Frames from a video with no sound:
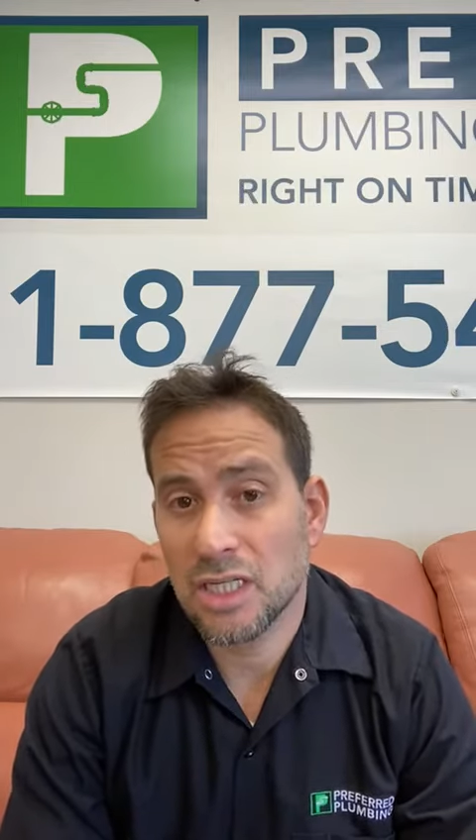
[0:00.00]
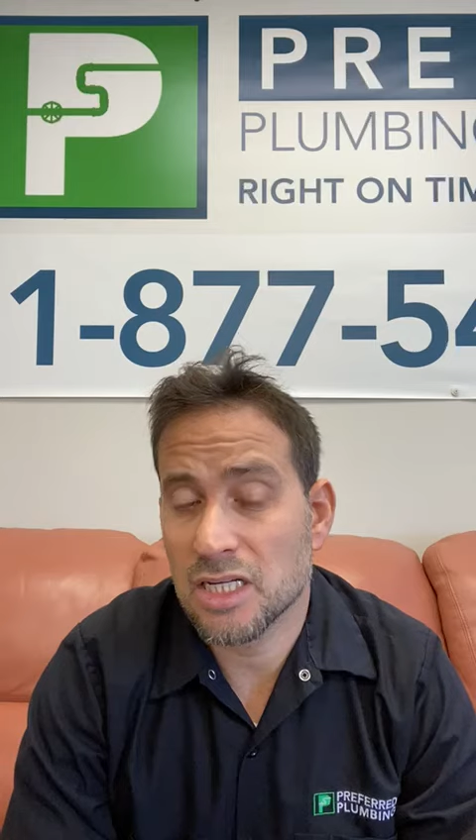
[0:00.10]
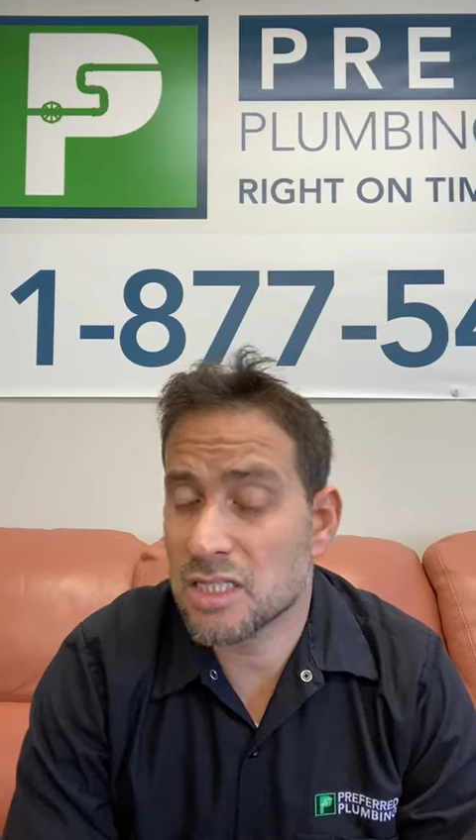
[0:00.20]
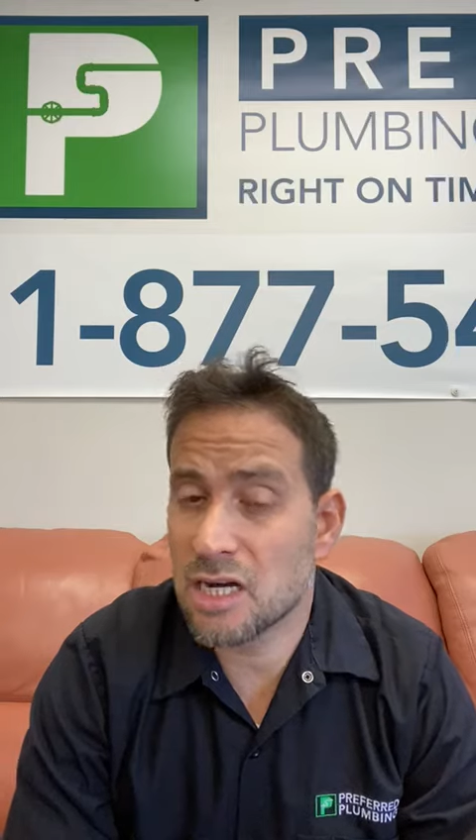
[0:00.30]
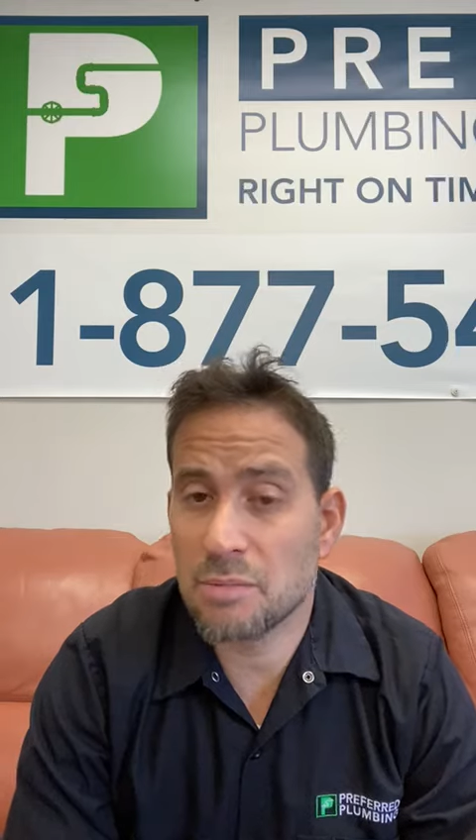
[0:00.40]

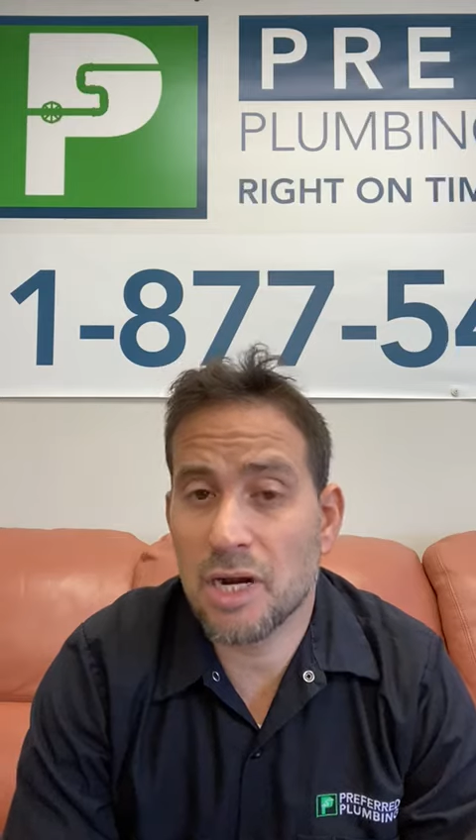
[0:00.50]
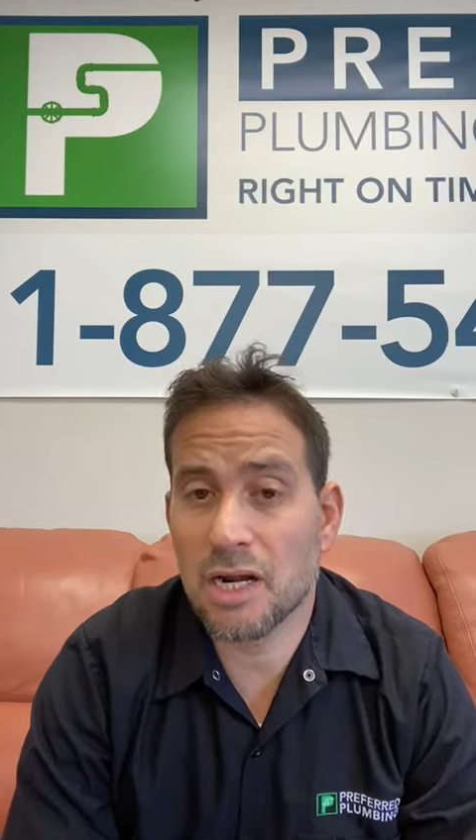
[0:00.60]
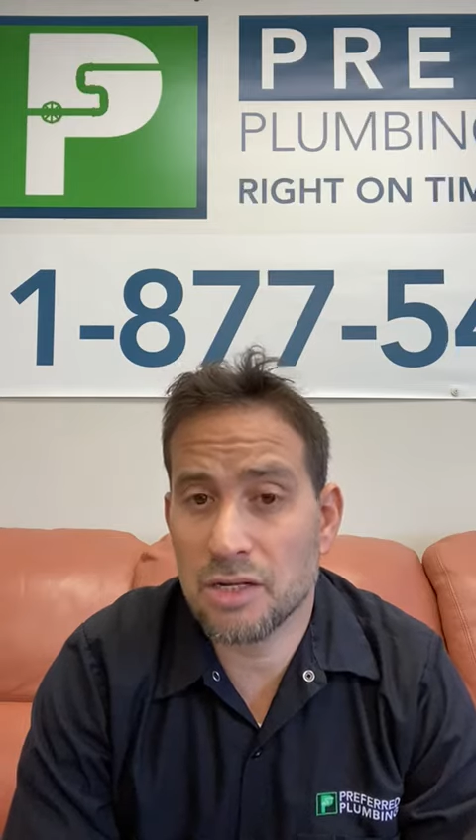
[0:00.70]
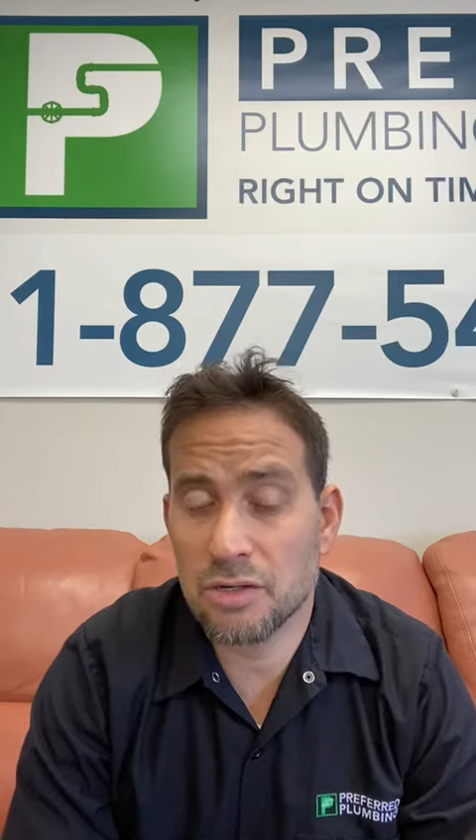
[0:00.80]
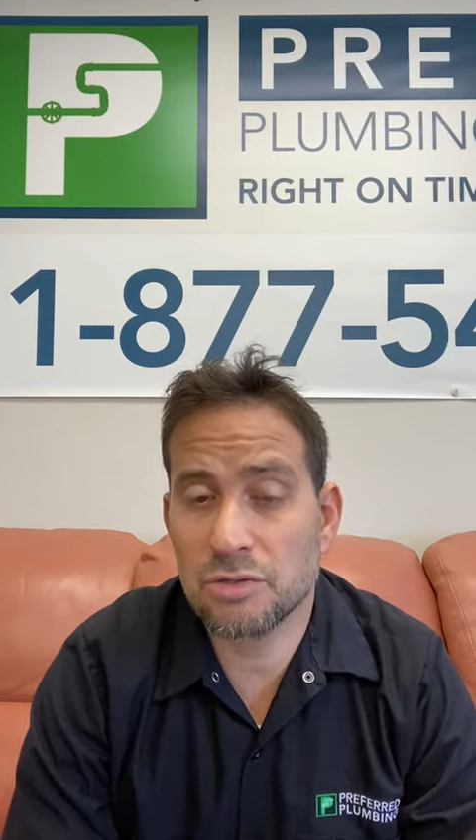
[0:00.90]
it's not a bad
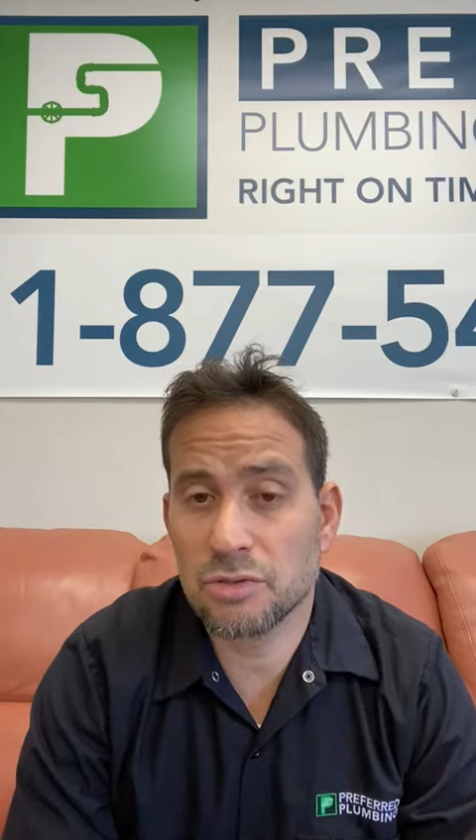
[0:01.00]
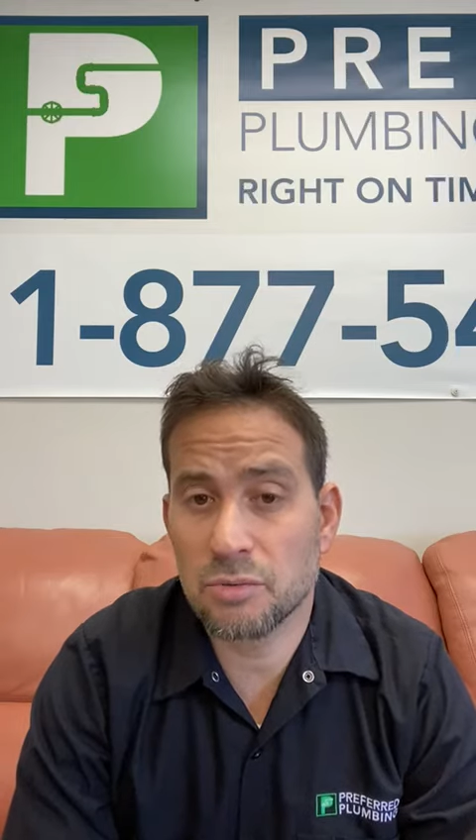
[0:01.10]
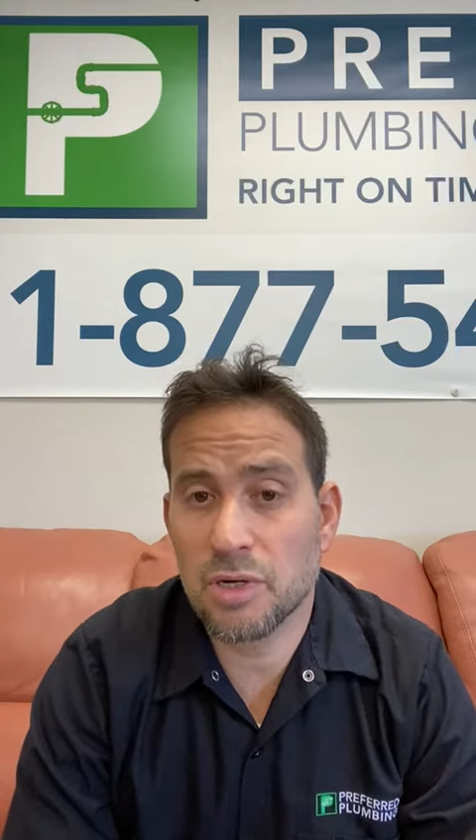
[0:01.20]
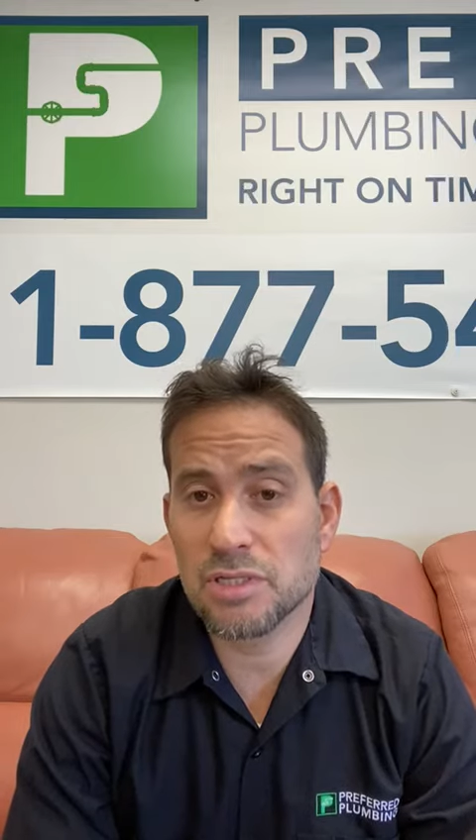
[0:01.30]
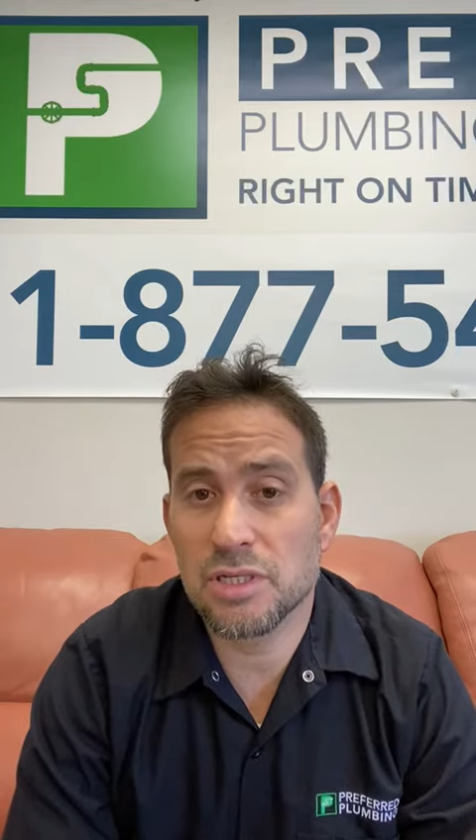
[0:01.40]
idea to do
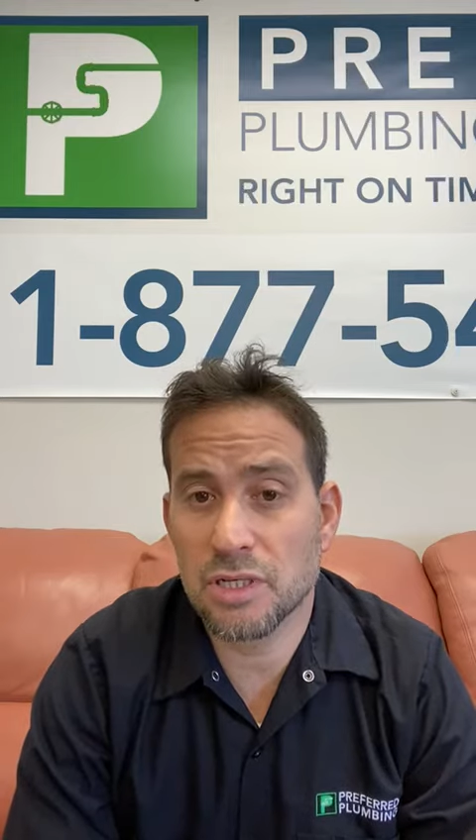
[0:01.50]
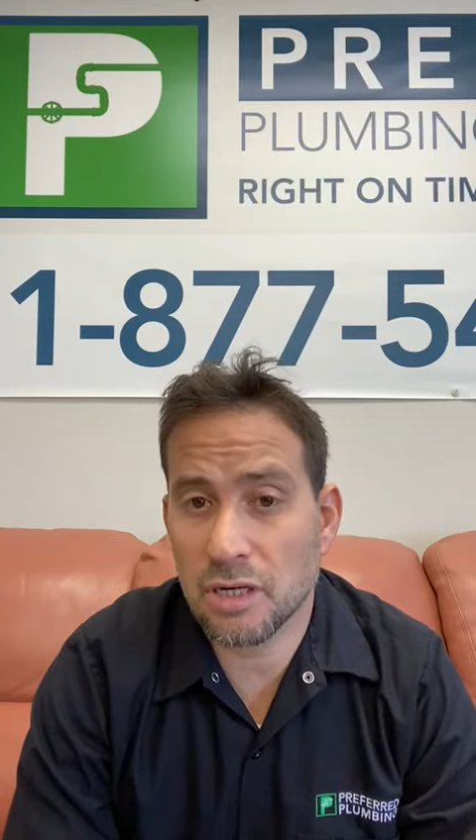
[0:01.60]
it once a